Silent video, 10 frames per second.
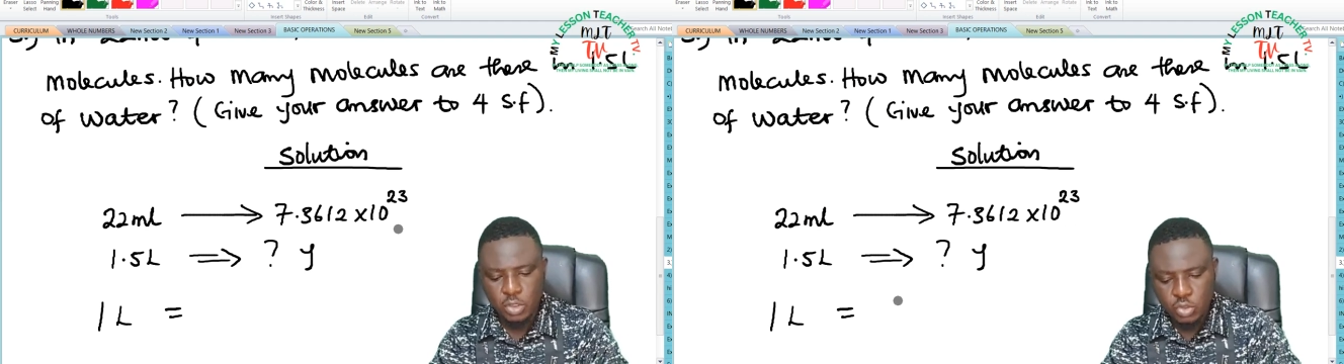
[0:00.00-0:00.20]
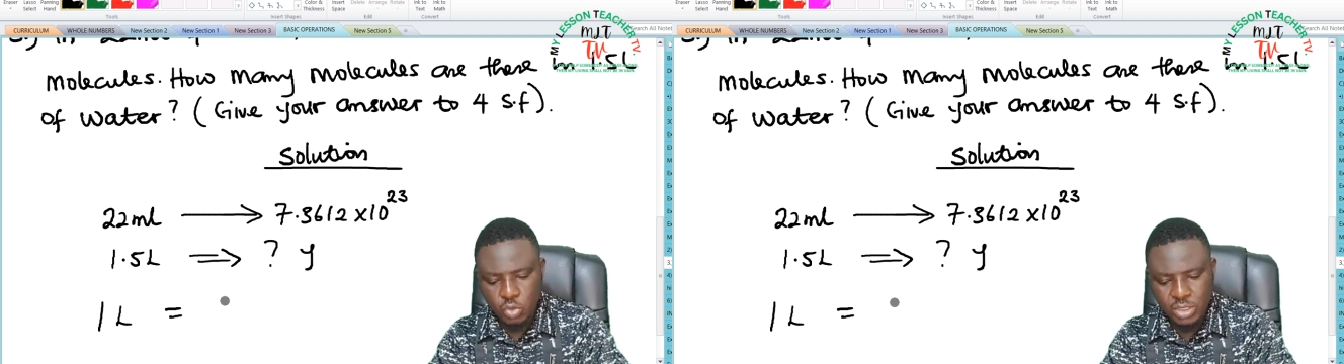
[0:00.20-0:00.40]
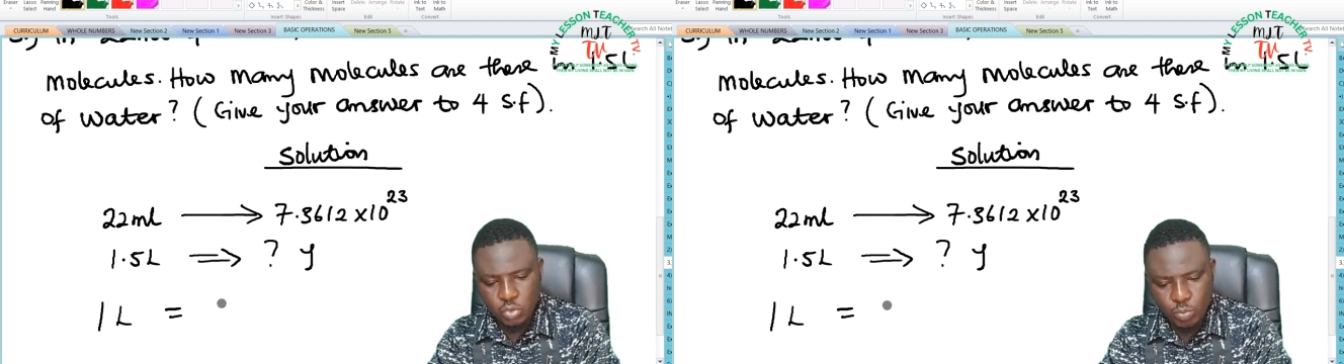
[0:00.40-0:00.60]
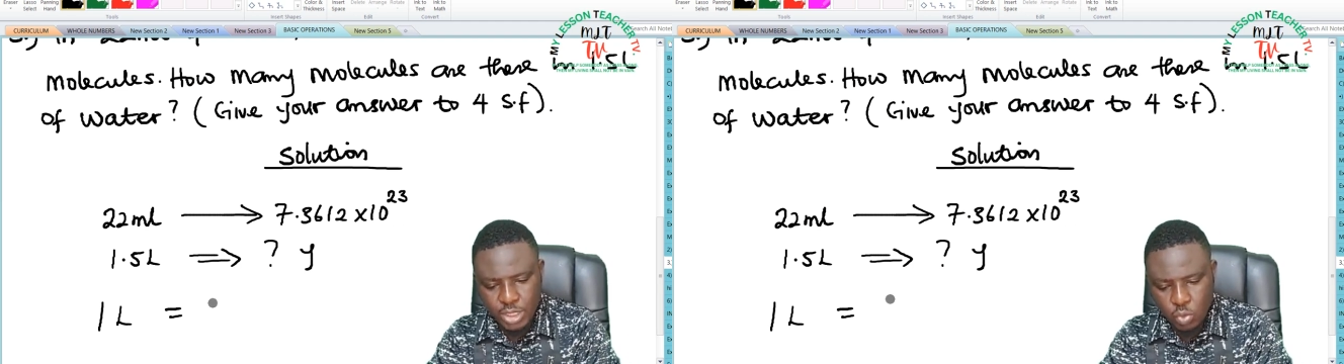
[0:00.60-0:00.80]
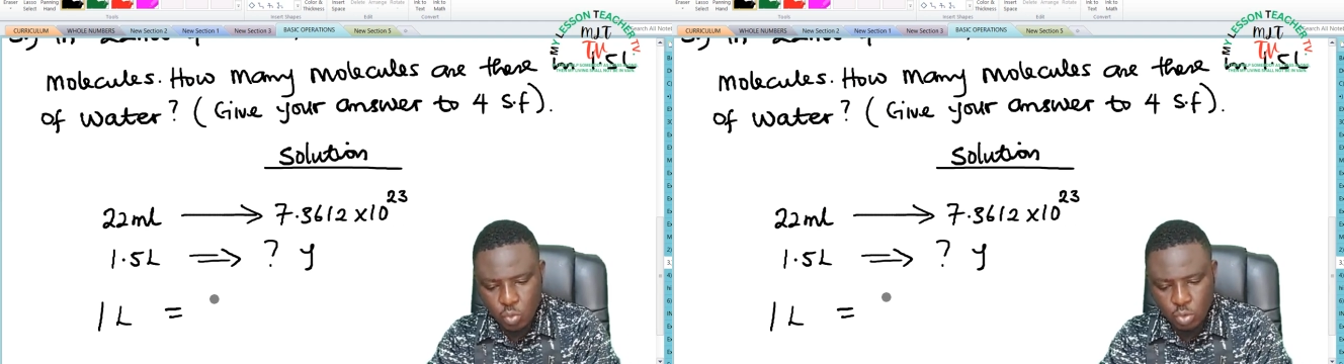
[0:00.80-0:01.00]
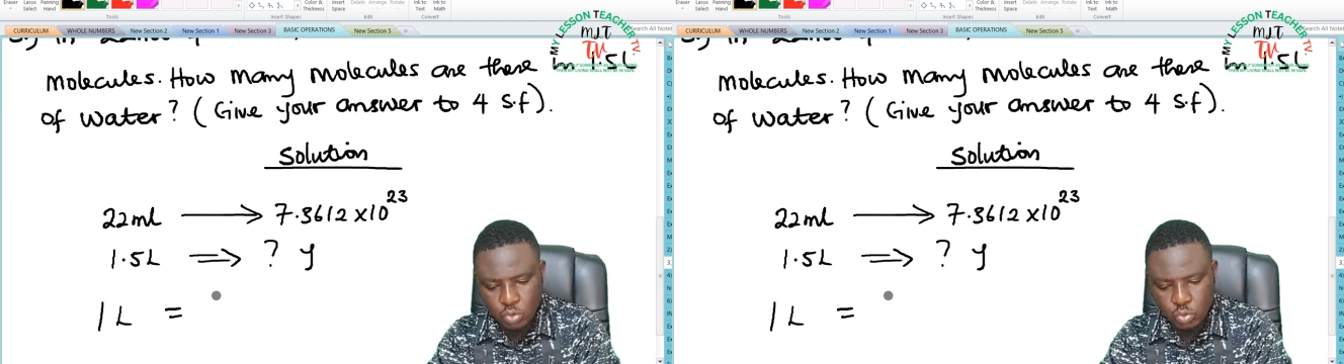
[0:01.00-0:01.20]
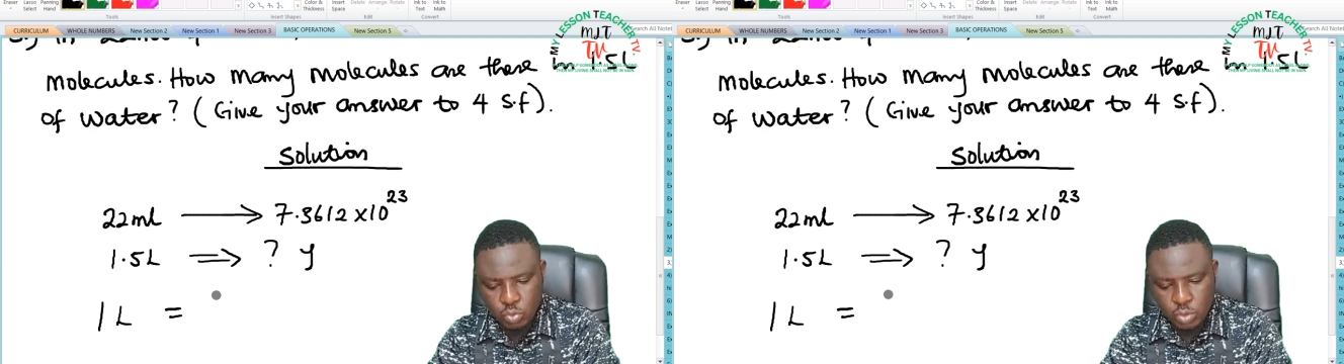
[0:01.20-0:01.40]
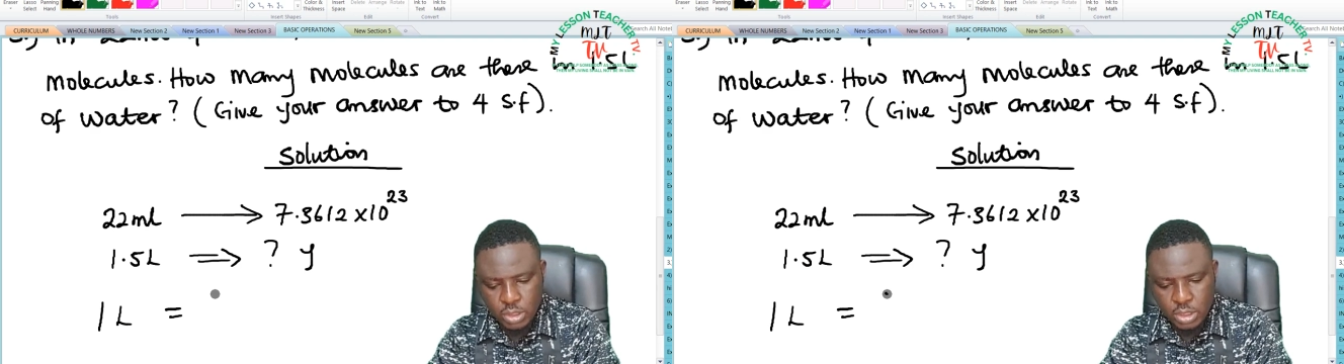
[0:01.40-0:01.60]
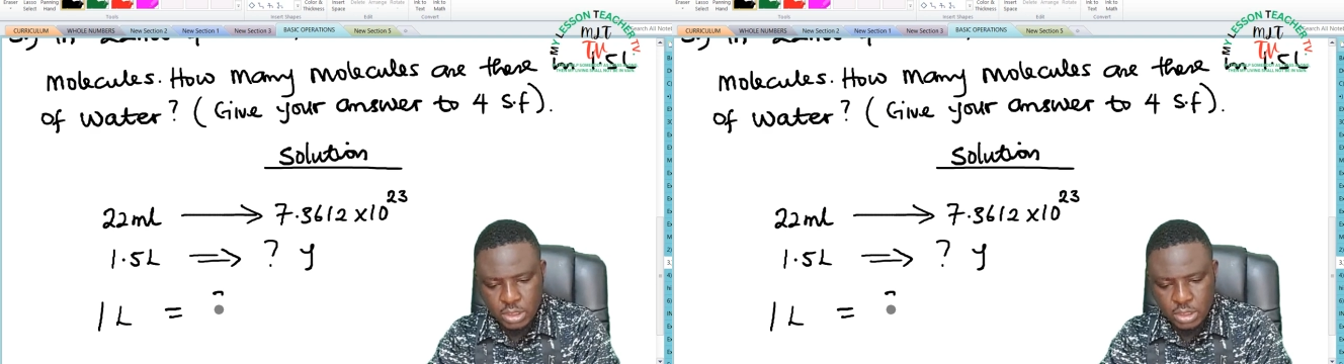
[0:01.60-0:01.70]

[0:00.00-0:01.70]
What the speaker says: So this will be equal to